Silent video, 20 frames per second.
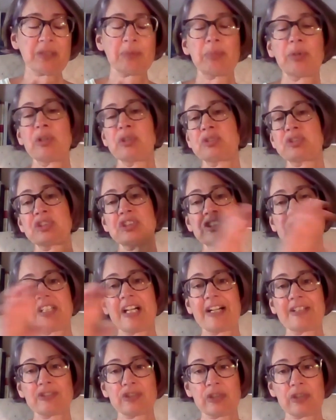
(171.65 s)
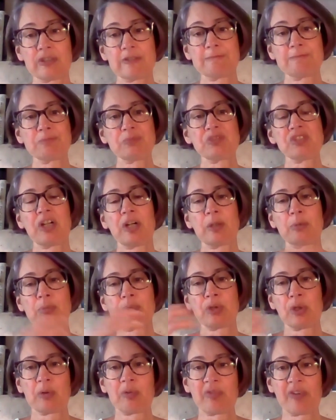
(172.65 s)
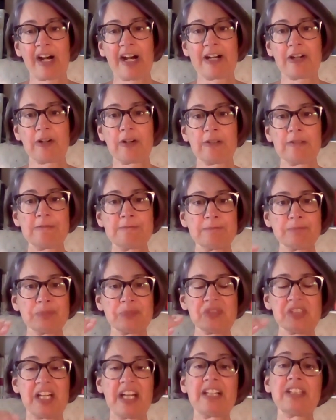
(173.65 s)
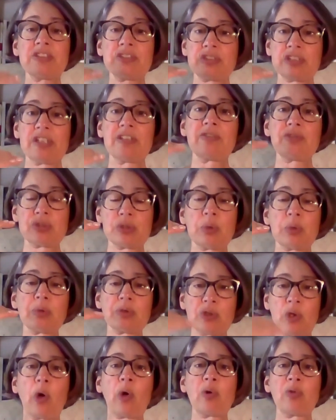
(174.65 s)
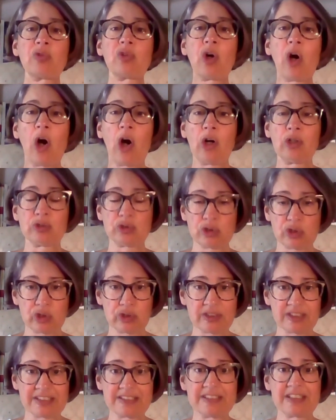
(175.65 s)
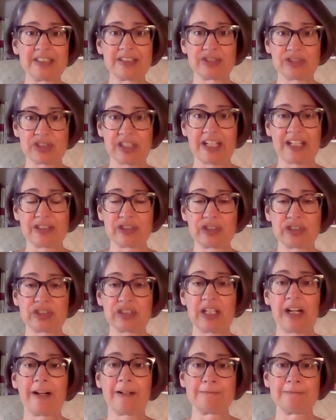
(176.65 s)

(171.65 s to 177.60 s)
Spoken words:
put together a profile and gives you an overall learning index